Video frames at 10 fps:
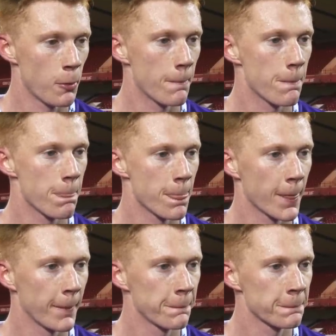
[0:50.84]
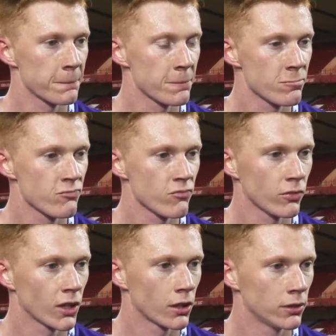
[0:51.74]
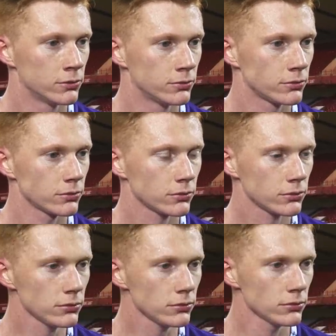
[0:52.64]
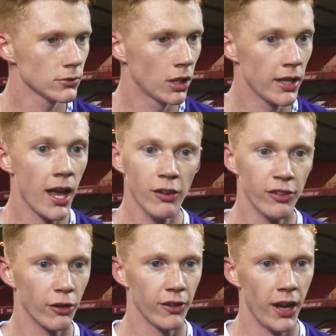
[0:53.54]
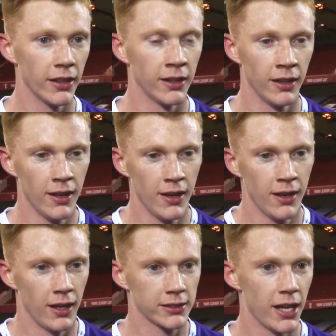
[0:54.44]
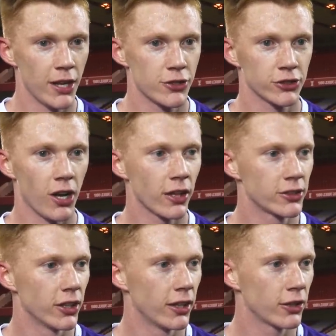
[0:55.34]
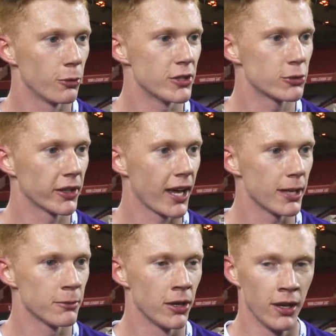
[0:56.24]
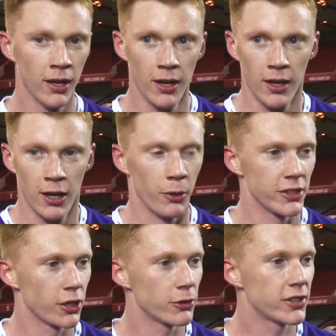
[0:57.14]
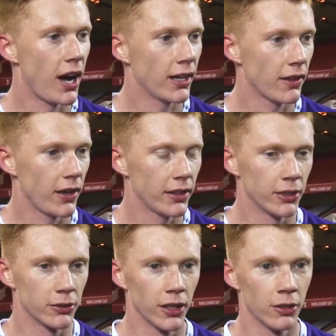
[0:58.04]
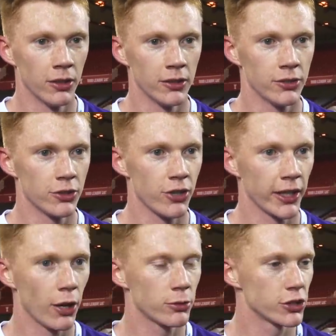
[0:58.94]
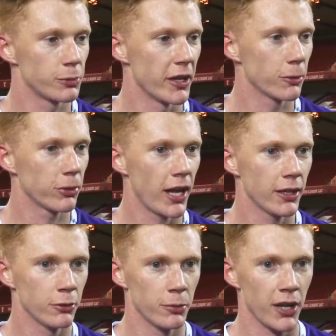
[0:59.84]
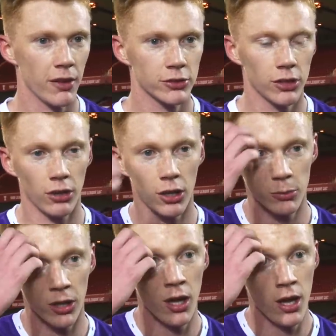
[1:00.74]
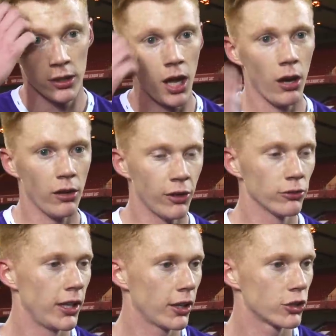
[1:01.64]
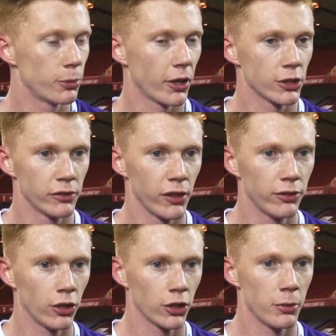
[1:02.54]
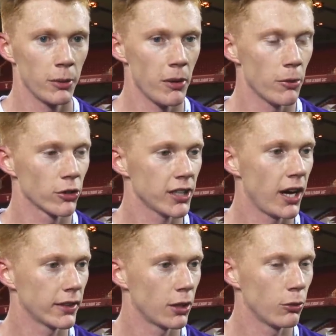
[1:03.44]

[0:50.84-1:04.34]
Did you feel okay in that 10 minutes or so that you were out there? Yeah, I felt fine. Like I said, it's just hard to come into a game when it's so tight like that, nil-nil, and, and, try and get up to the speed of play when you've been out for so long. But now I felt really good, to be honest with you. I thought I was going to be a bit more tired than I